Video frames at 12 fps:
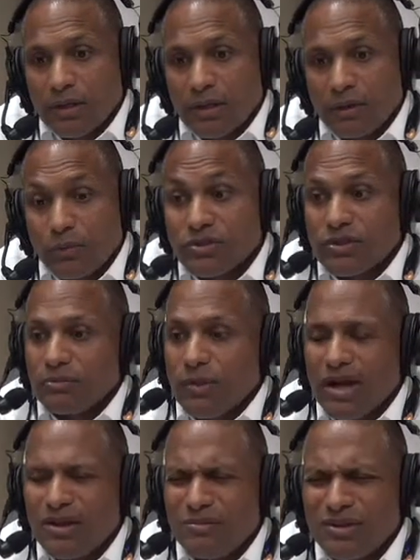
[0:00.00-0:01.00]
uh, which in
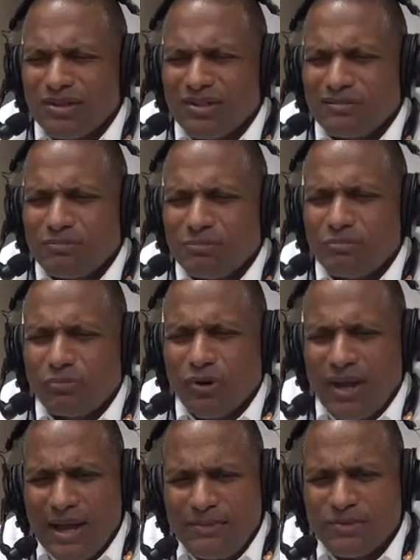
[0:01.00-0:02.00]
my opinion
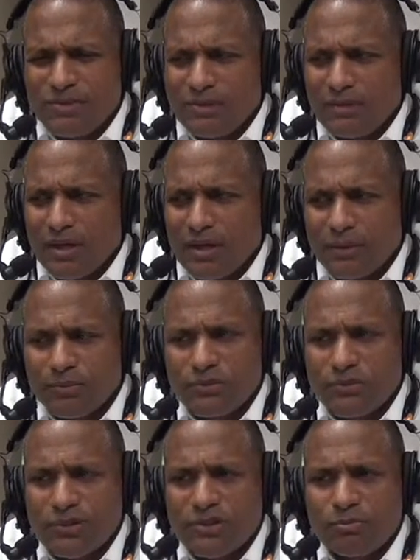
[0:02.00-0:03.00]
perhaps helps
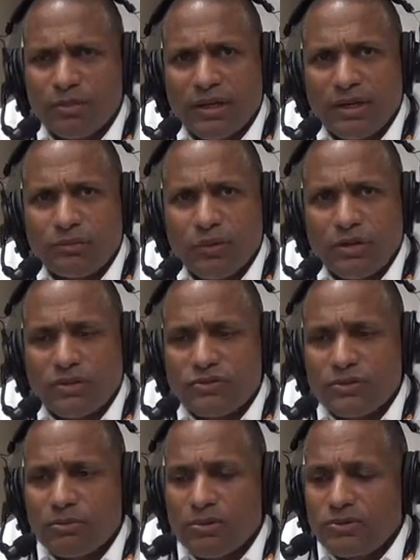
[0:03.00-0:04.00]
to explain why there's
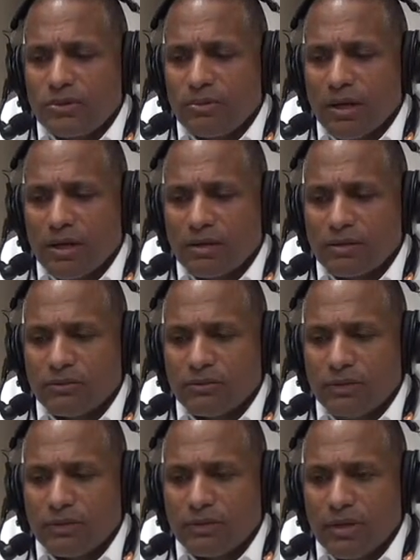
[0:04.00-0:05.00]
so much demand
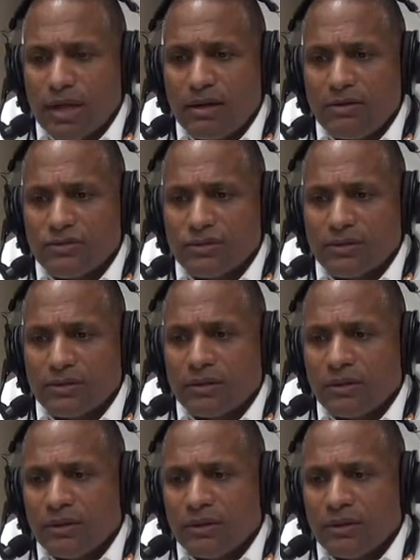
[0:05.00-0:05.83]
in, in housing.